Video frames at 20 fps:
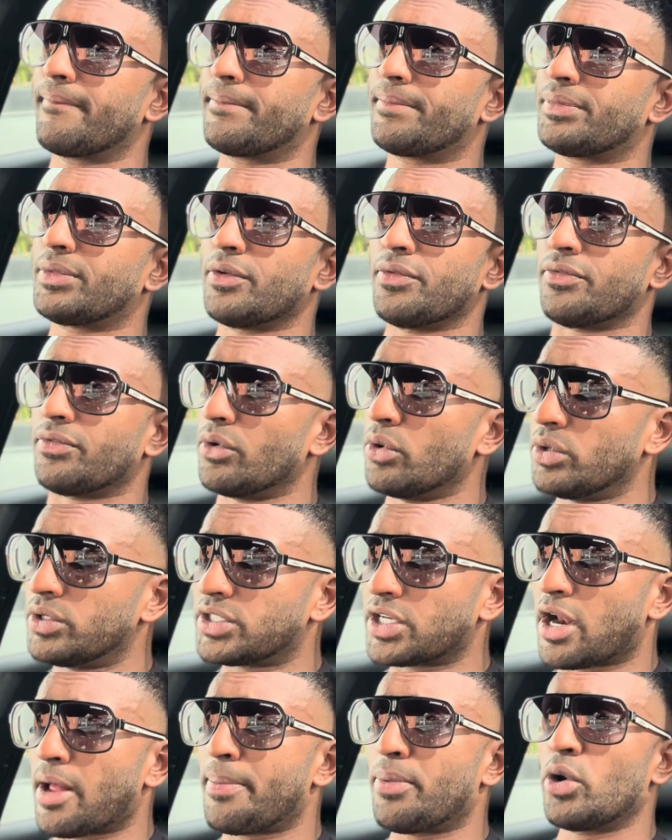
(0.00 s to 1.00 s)
The foods
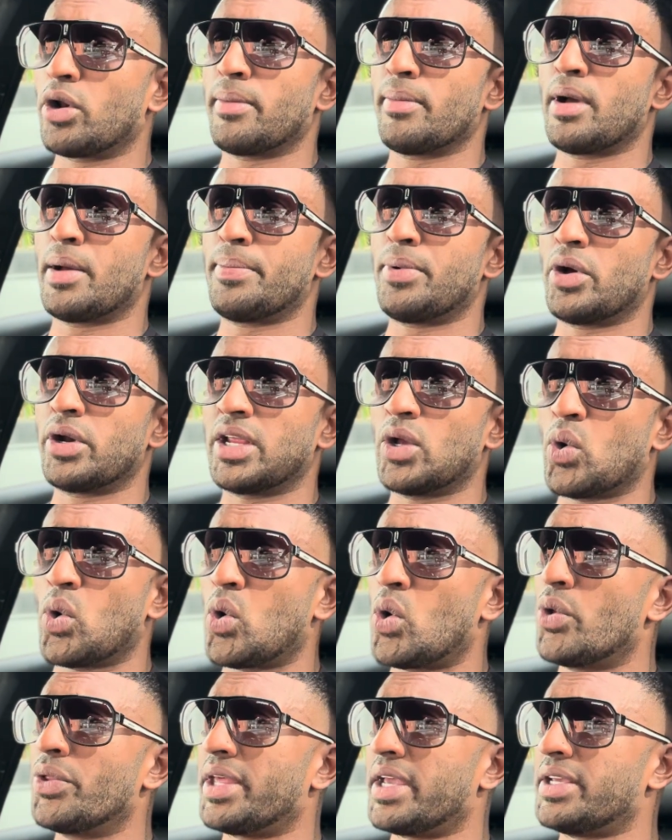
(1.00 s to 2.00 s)
that I put in my body,
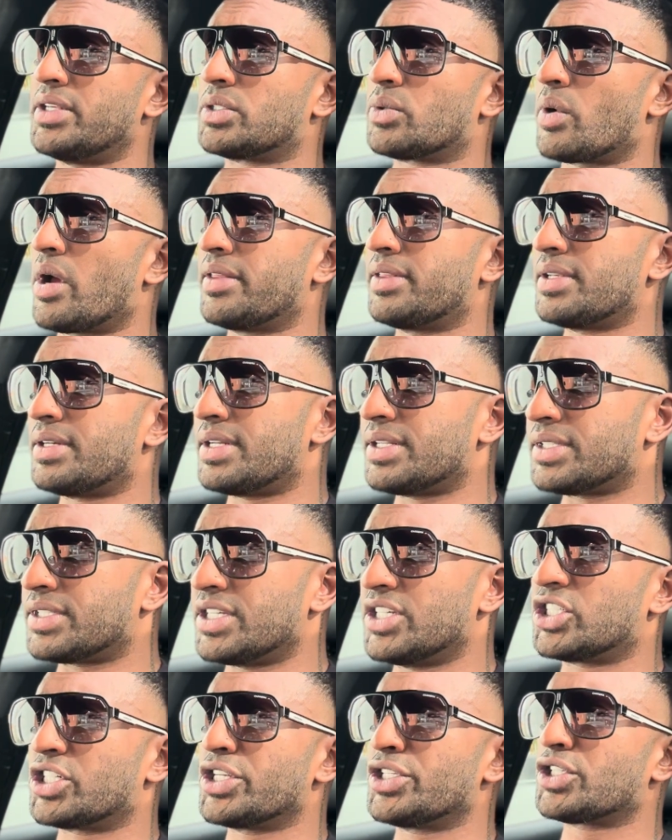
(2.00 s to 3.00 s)
all these, right? The
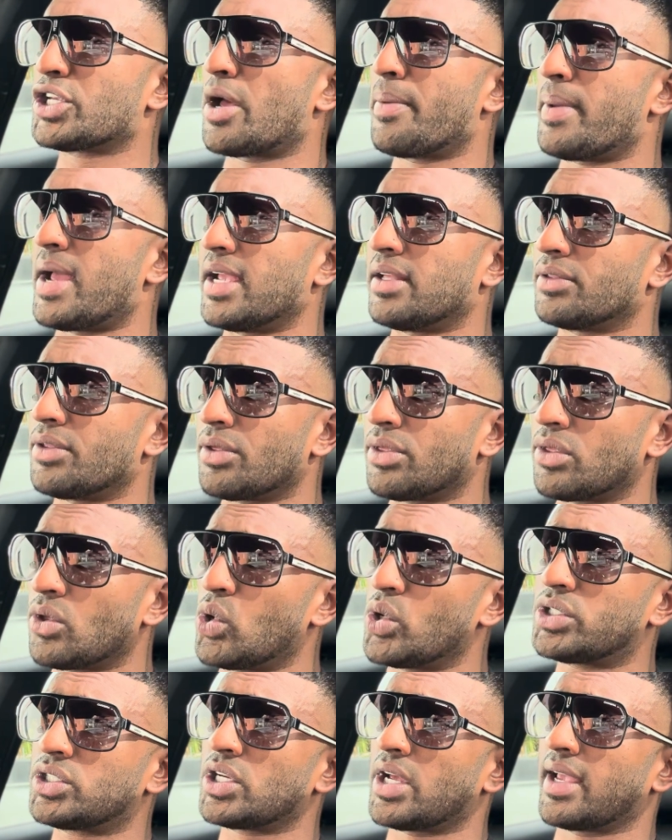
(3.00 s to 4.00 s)
decisions I make, the
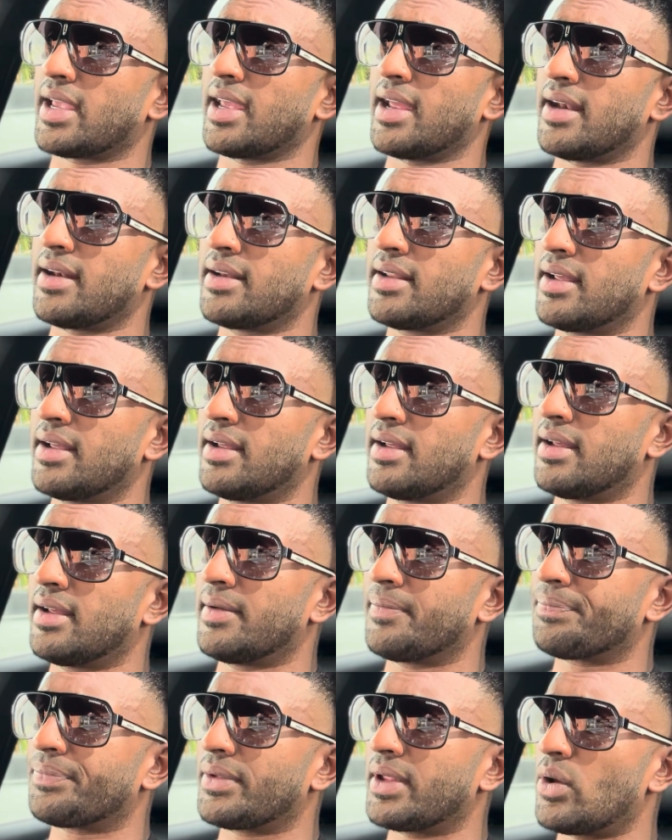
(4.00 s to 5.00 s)
thoughts I get,
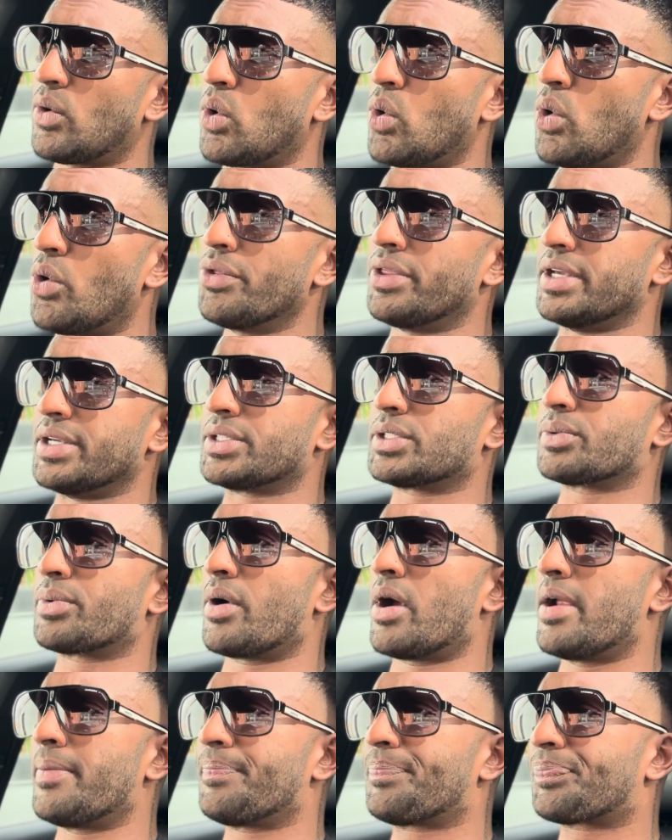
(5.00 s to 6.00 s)
all this,
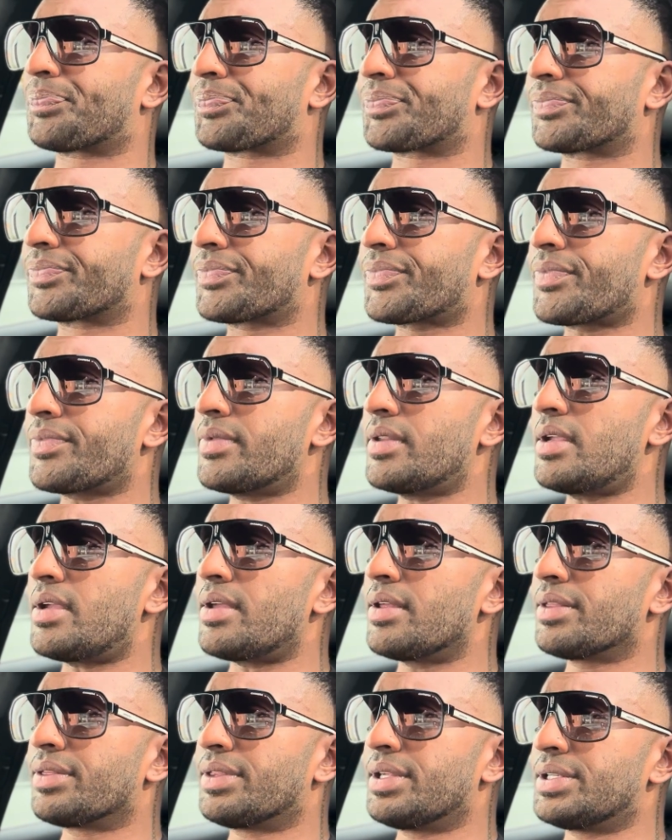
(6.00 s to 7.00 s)
right?
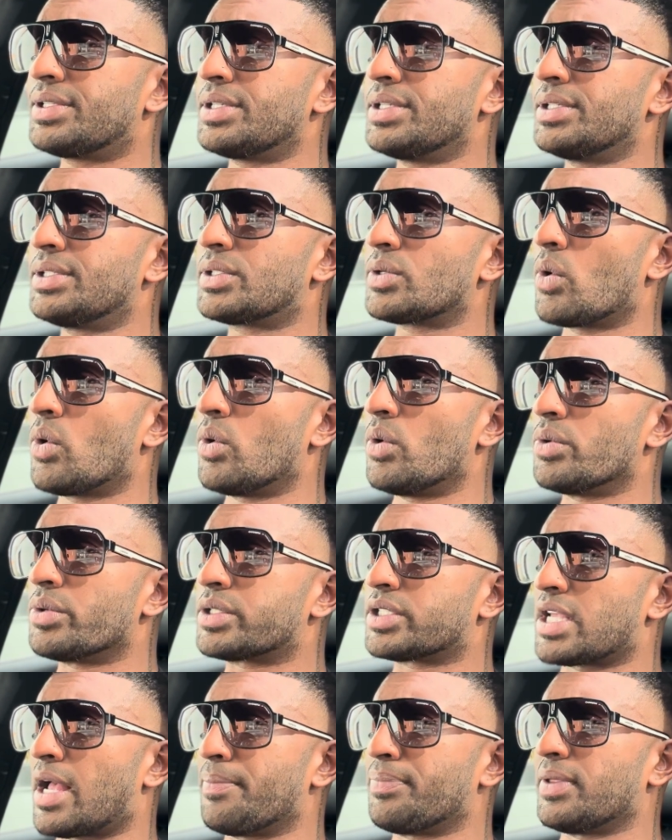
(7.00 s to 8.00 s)
This is all
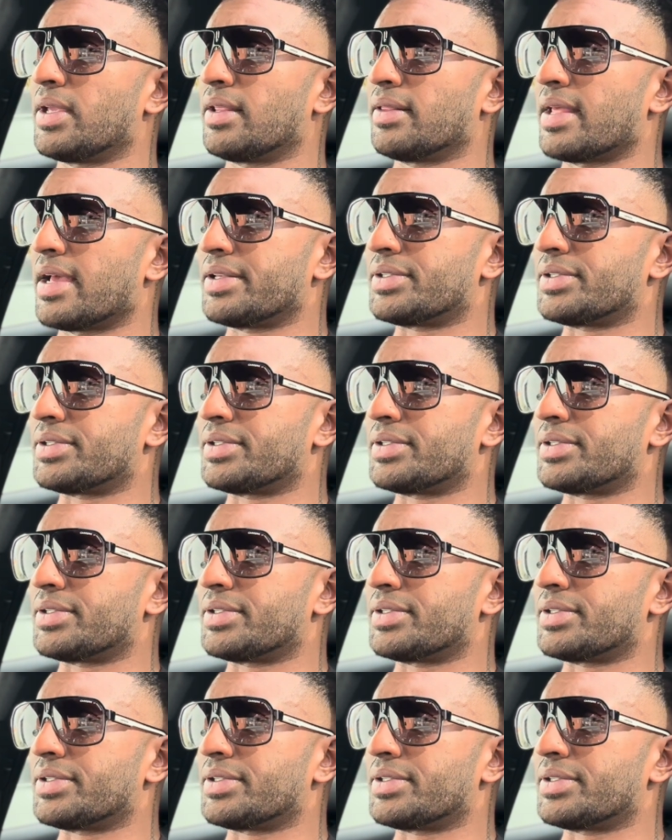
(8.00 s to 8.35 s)
something